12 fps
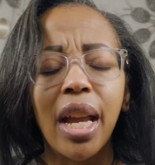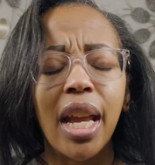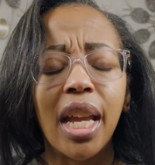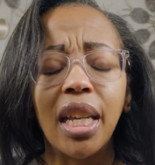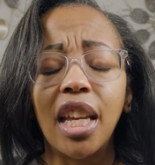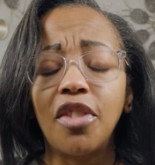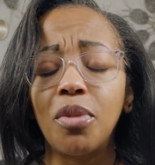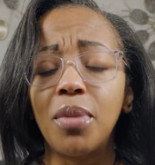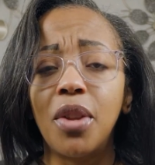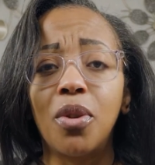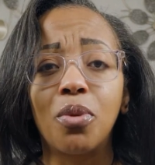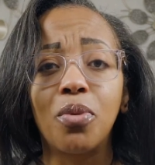and give
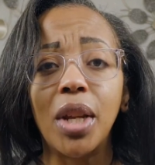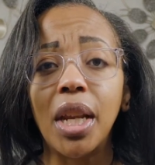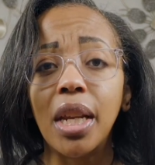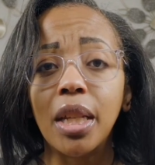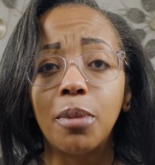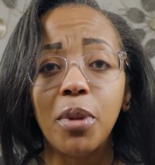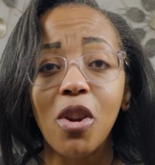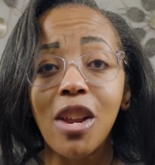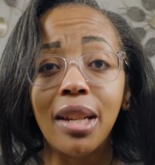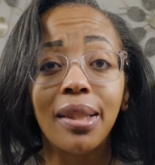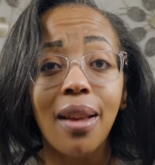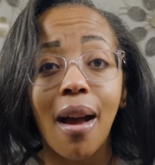me the reading experience